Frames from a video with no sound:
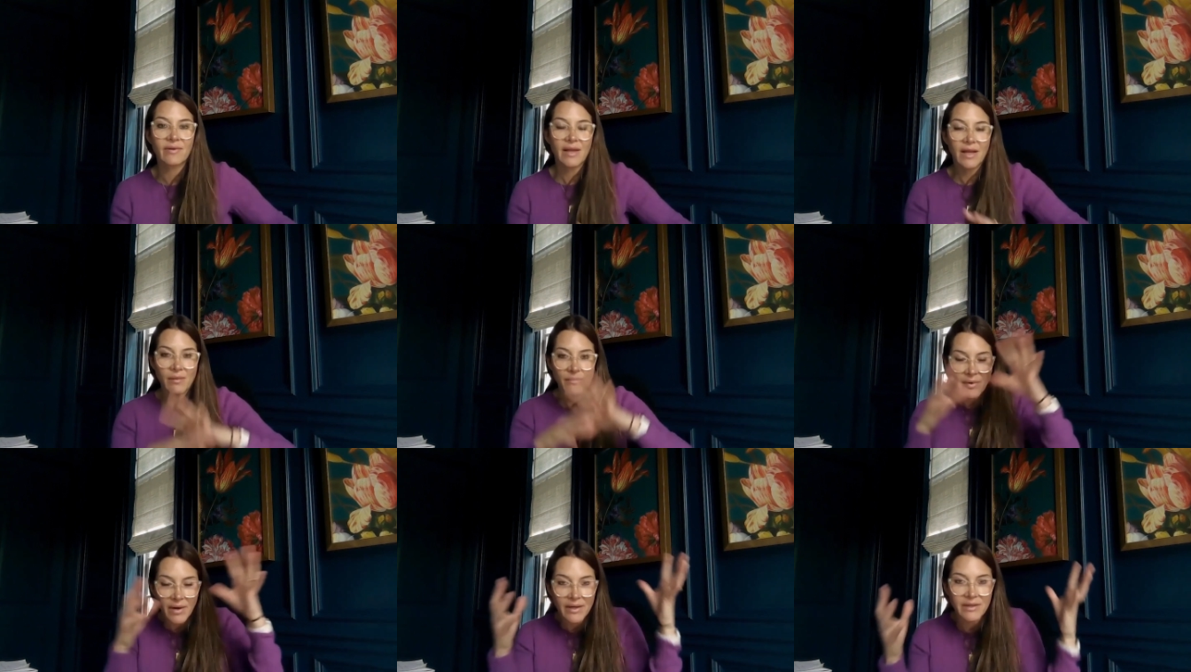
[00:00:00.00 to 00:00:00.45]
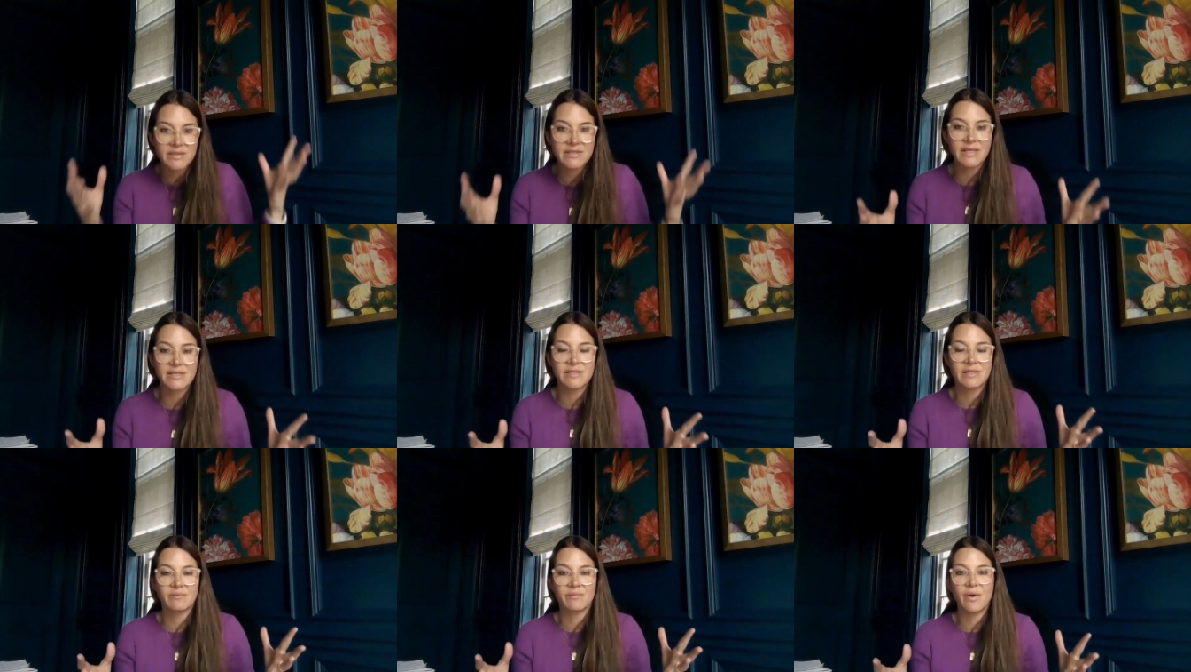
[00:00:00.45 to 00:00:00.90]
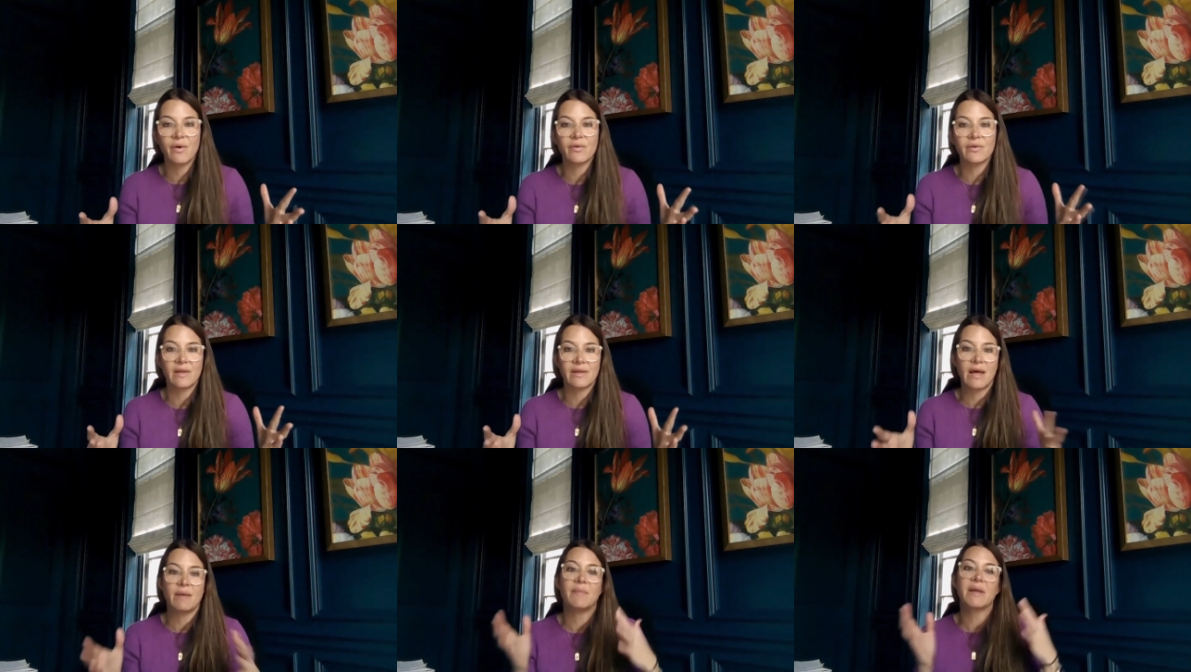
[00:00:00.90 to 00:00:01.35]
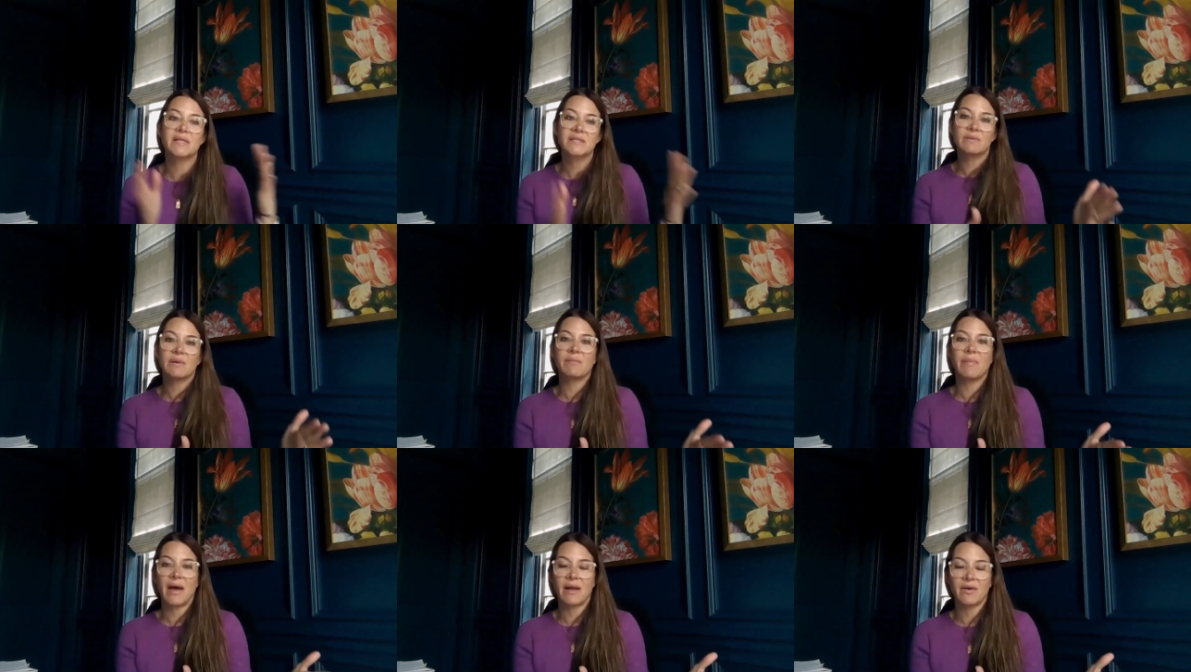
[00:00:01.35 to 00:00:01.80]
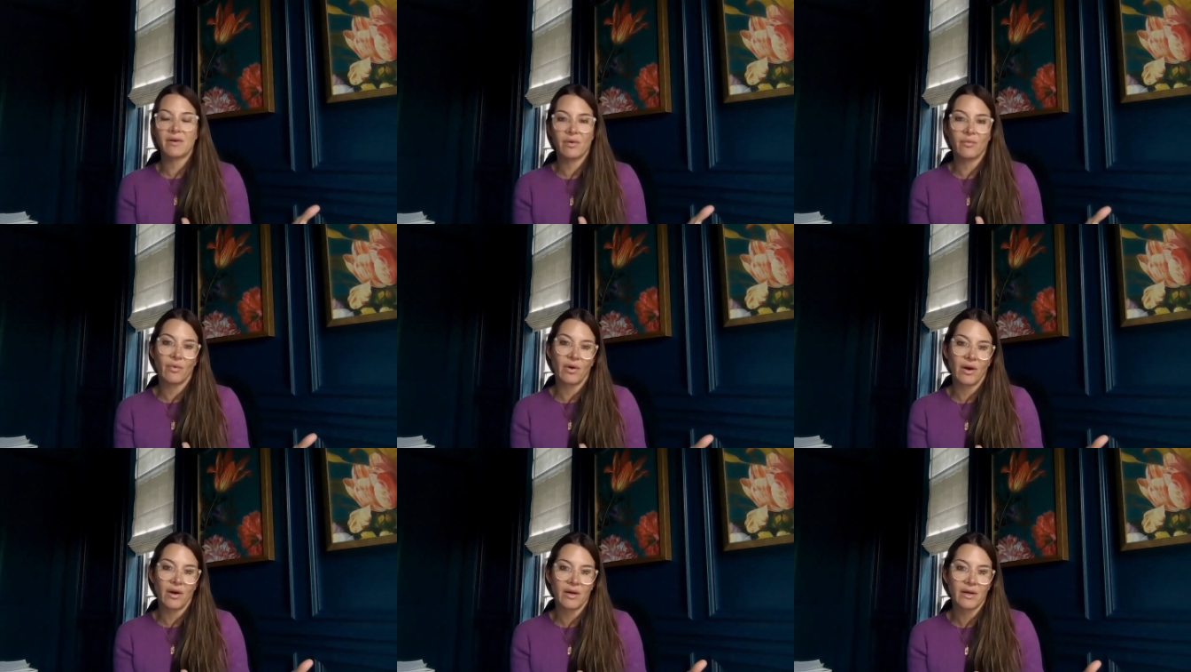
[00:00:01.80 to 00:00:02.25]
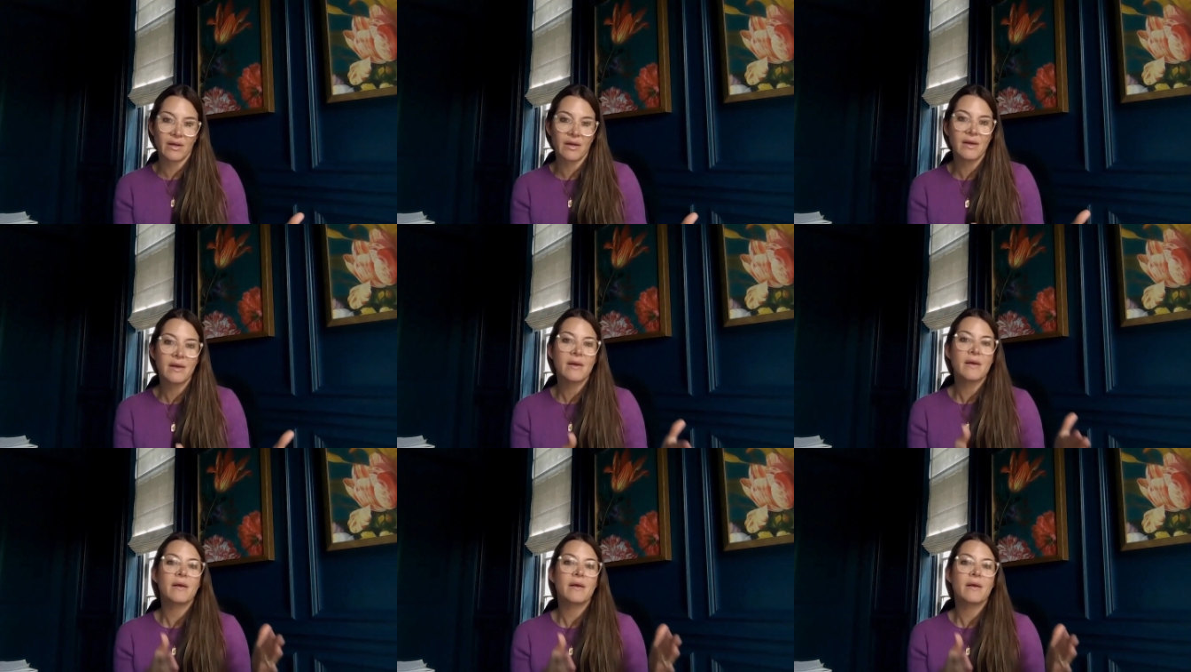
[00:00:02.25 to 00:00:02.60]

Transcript: Like I'm prioritizing both. And that makes me better at work